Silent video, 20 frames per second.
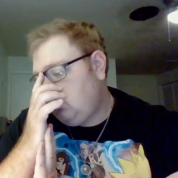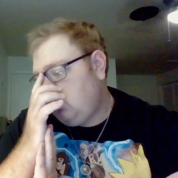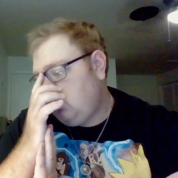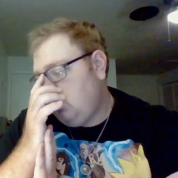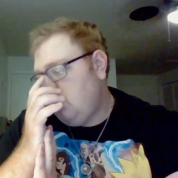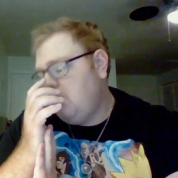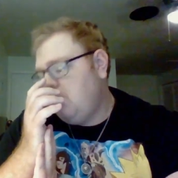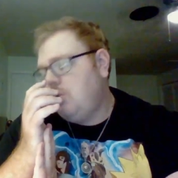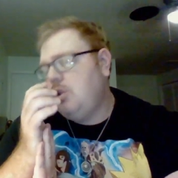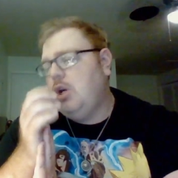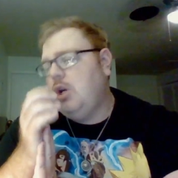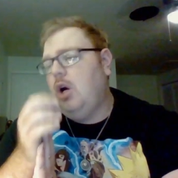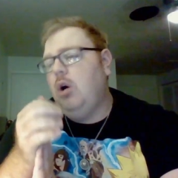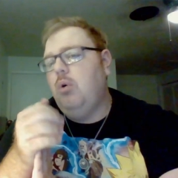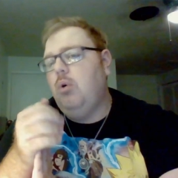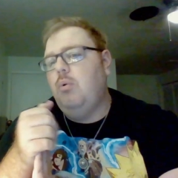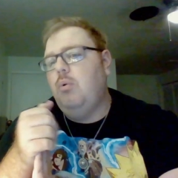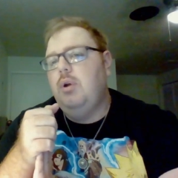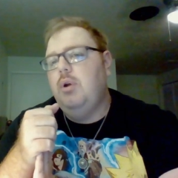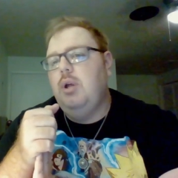
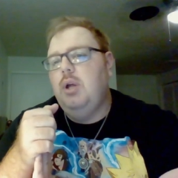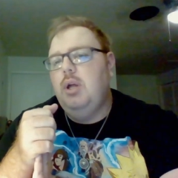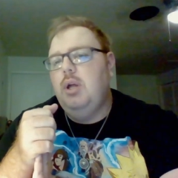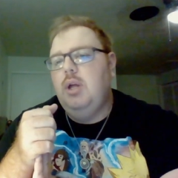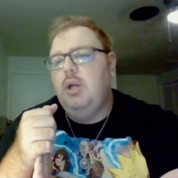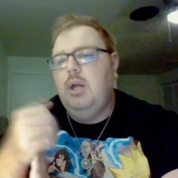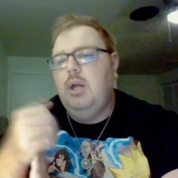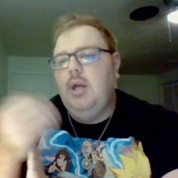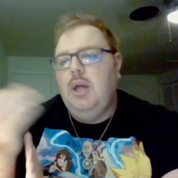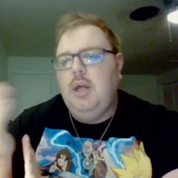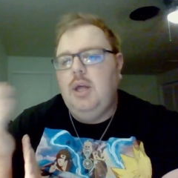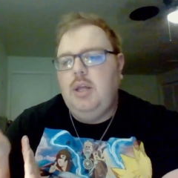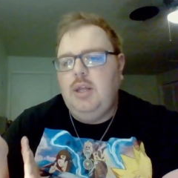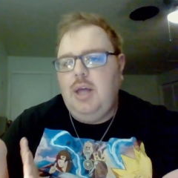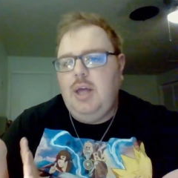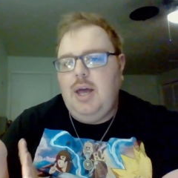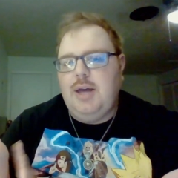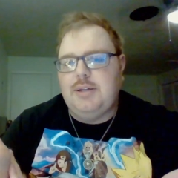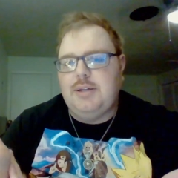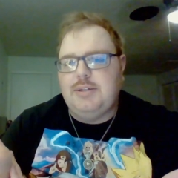So,
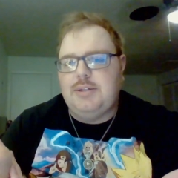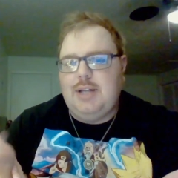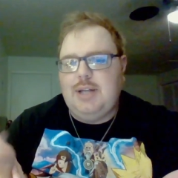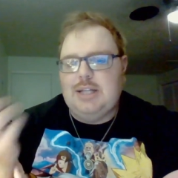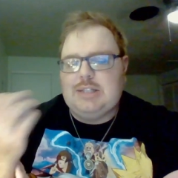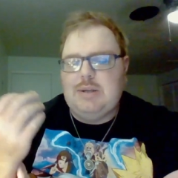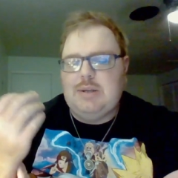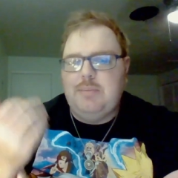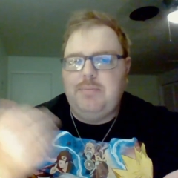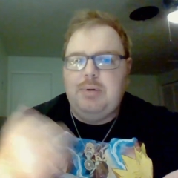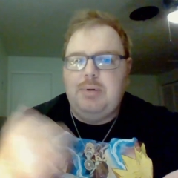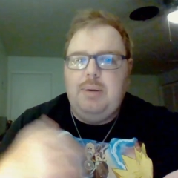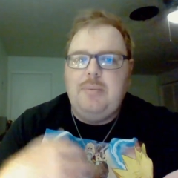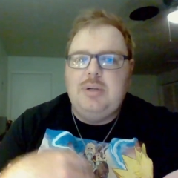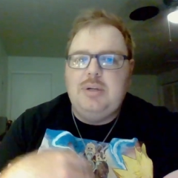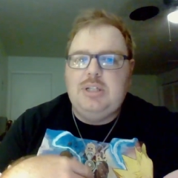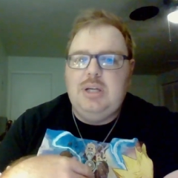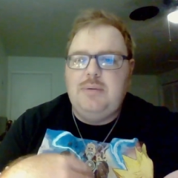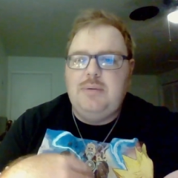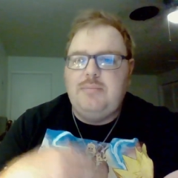yes, that's gonna be pretty
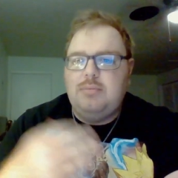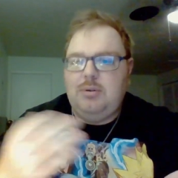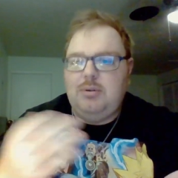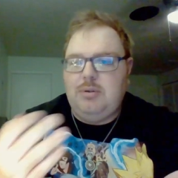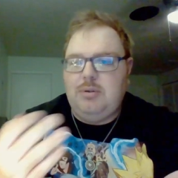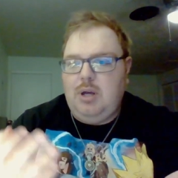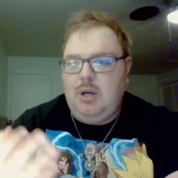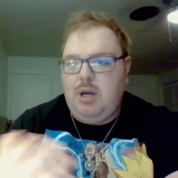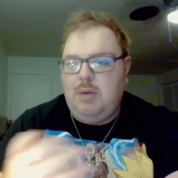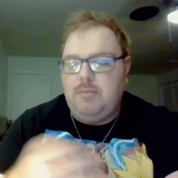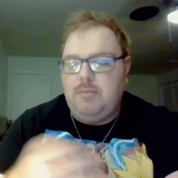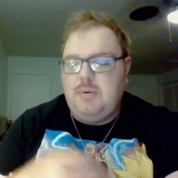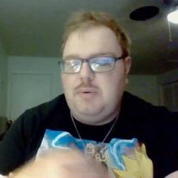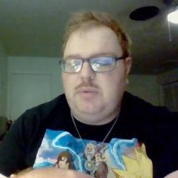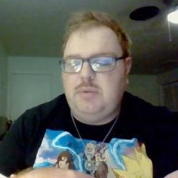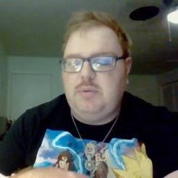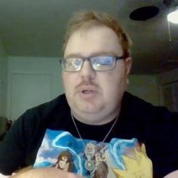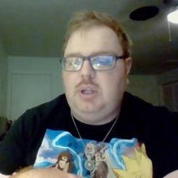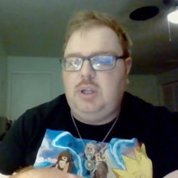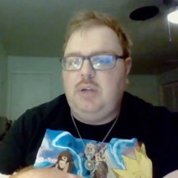much it uh, for this
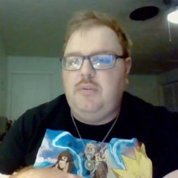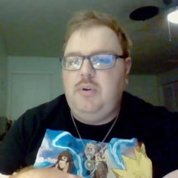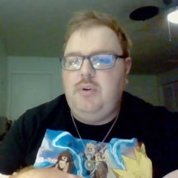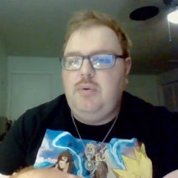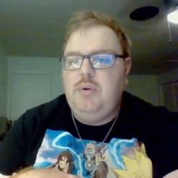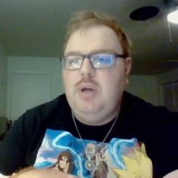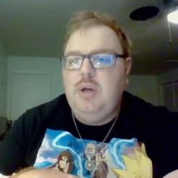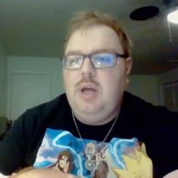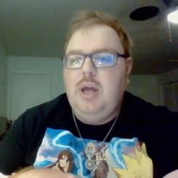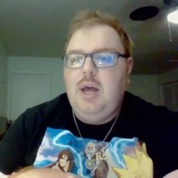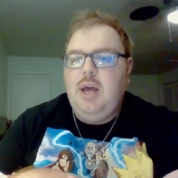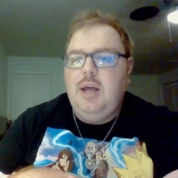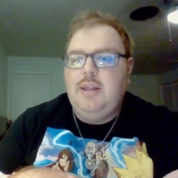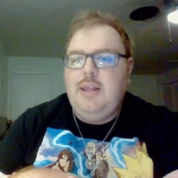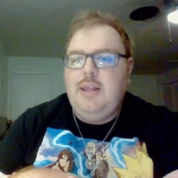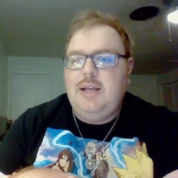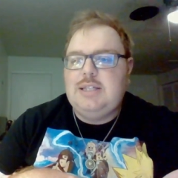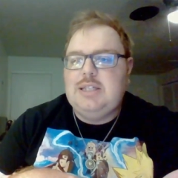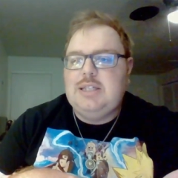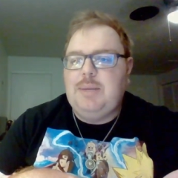particular view.
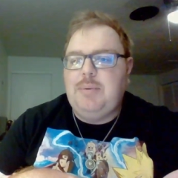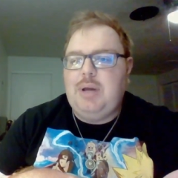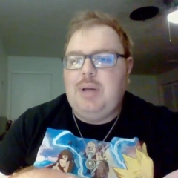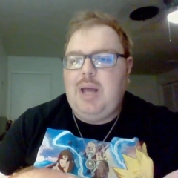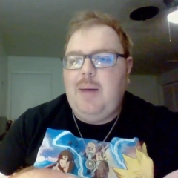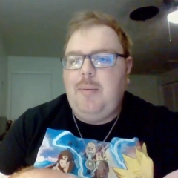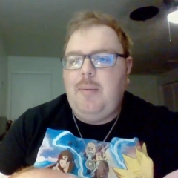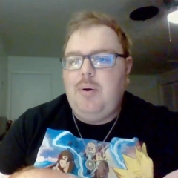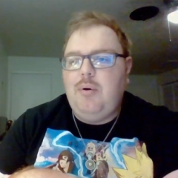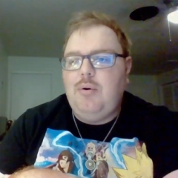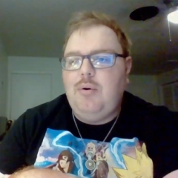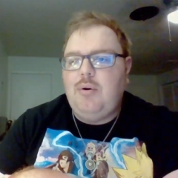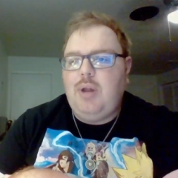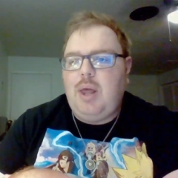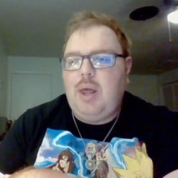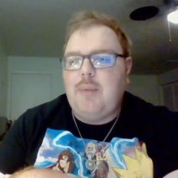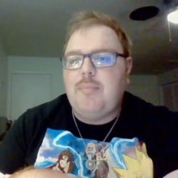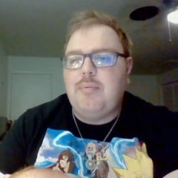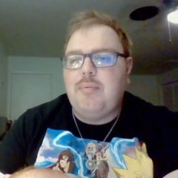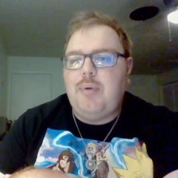Next is gonna be Comic Corner,
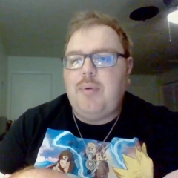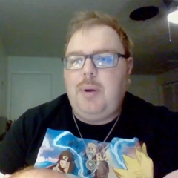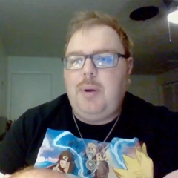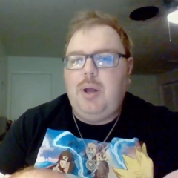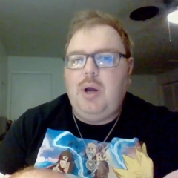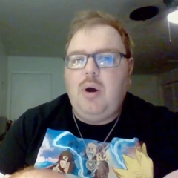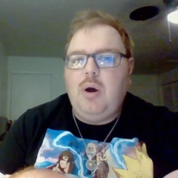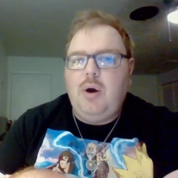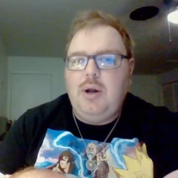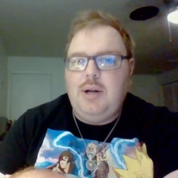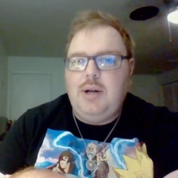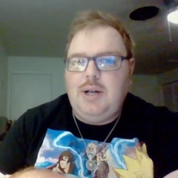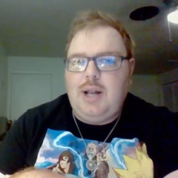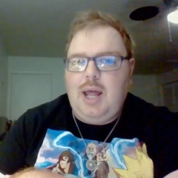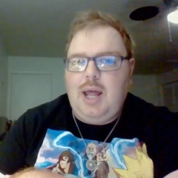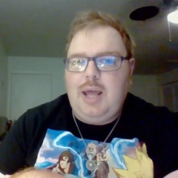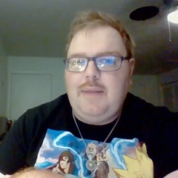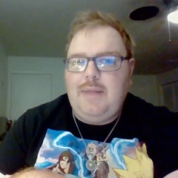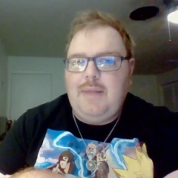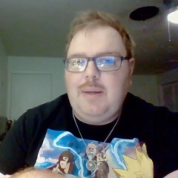and I'm probably gonna call it
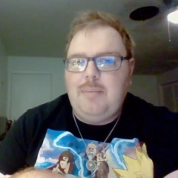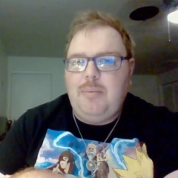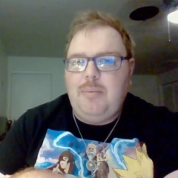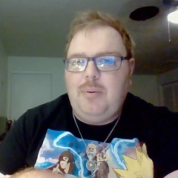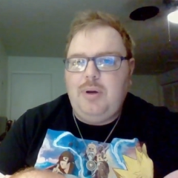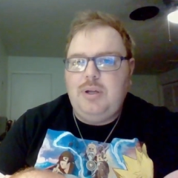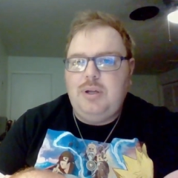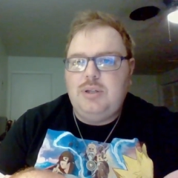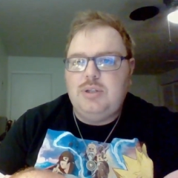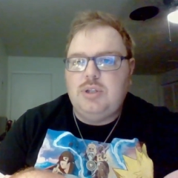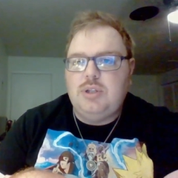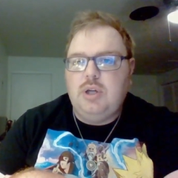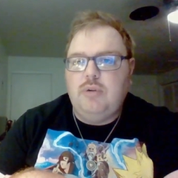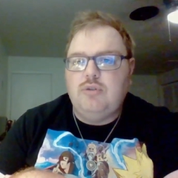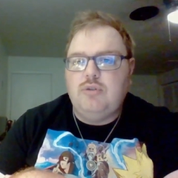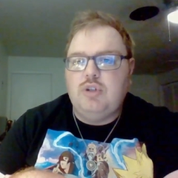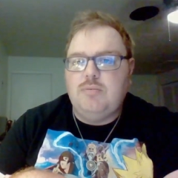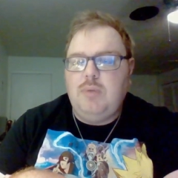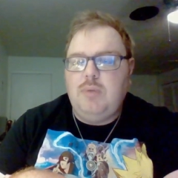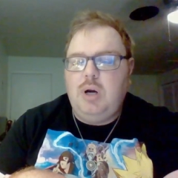night at that point. So
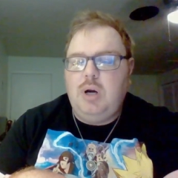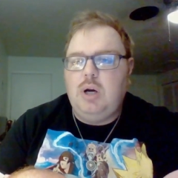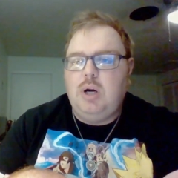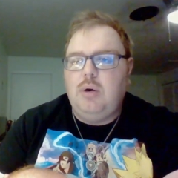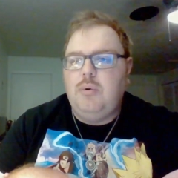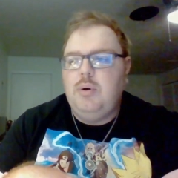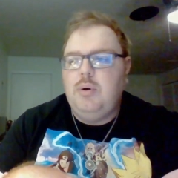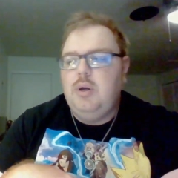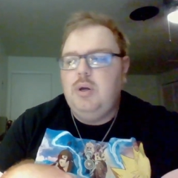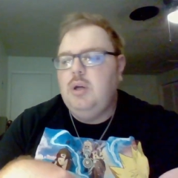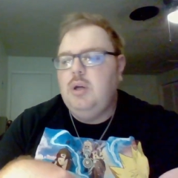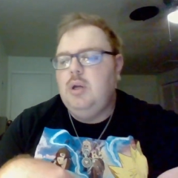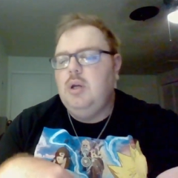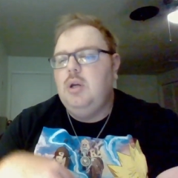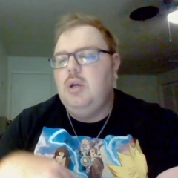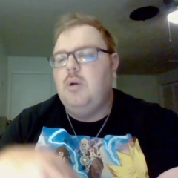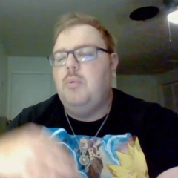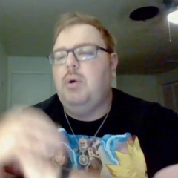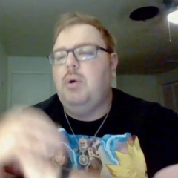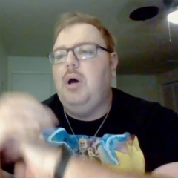tomorrow,
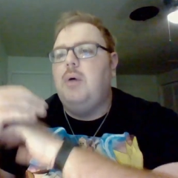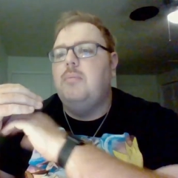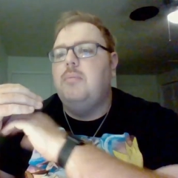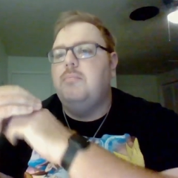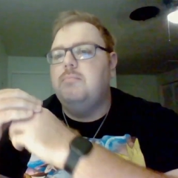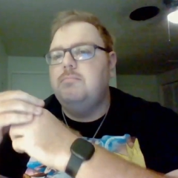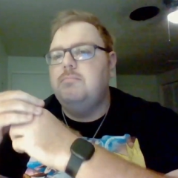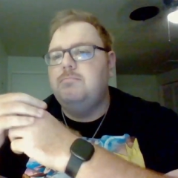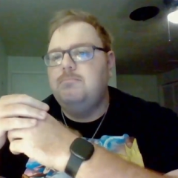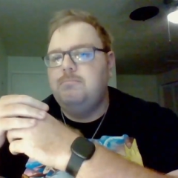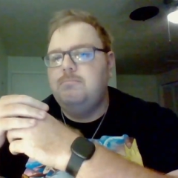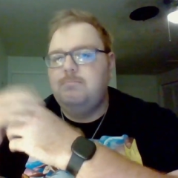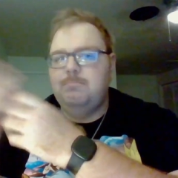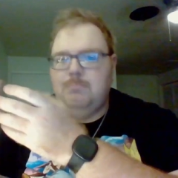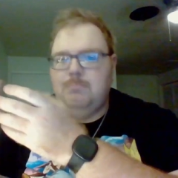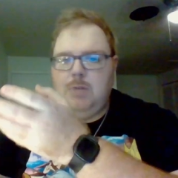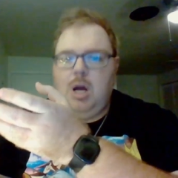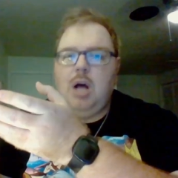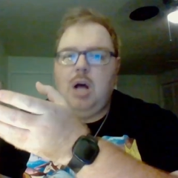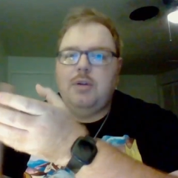well,
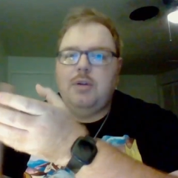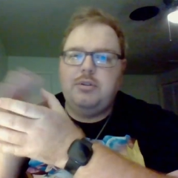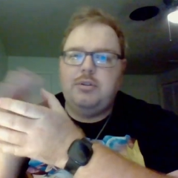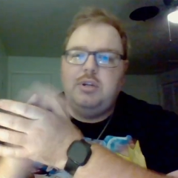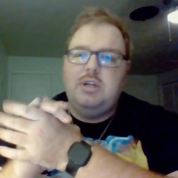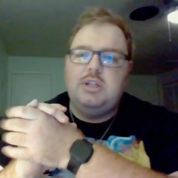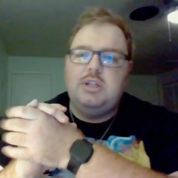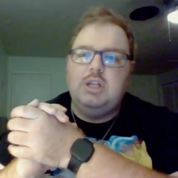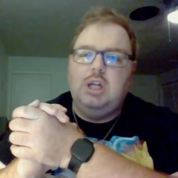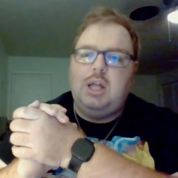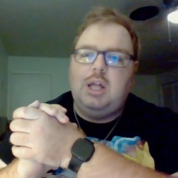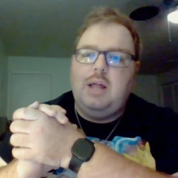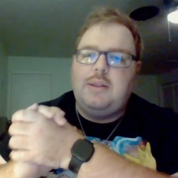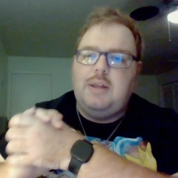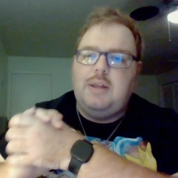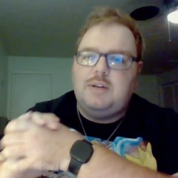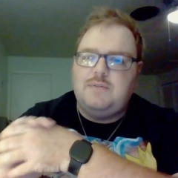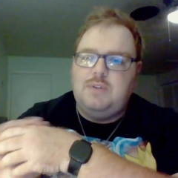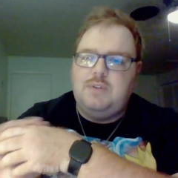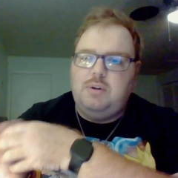I'll detail that
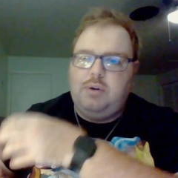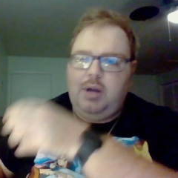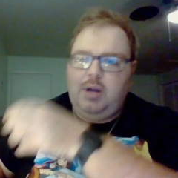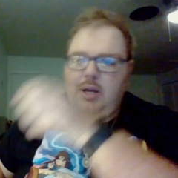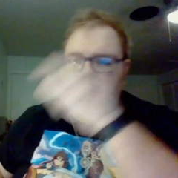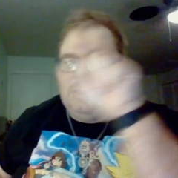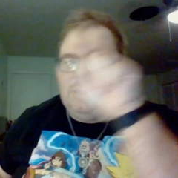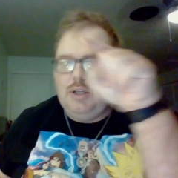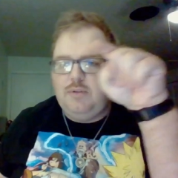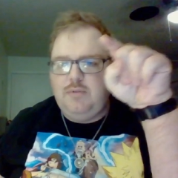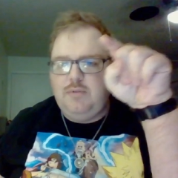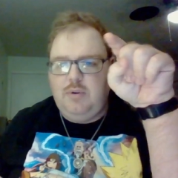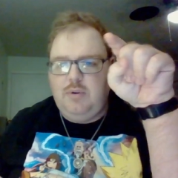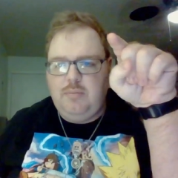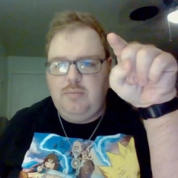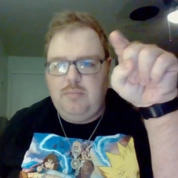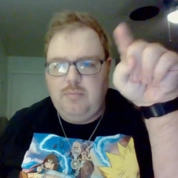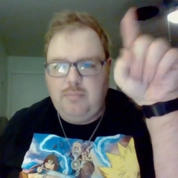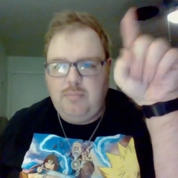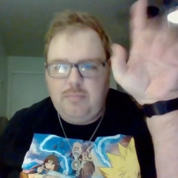next video. Okay, next video.
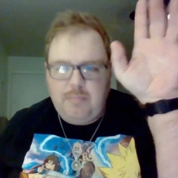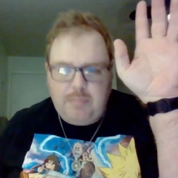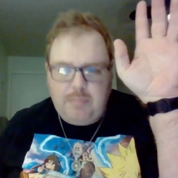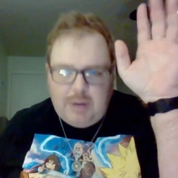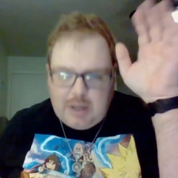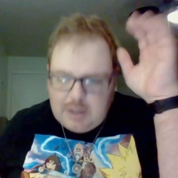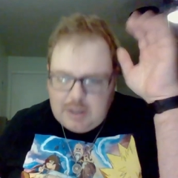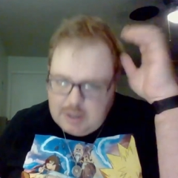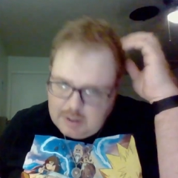Bye.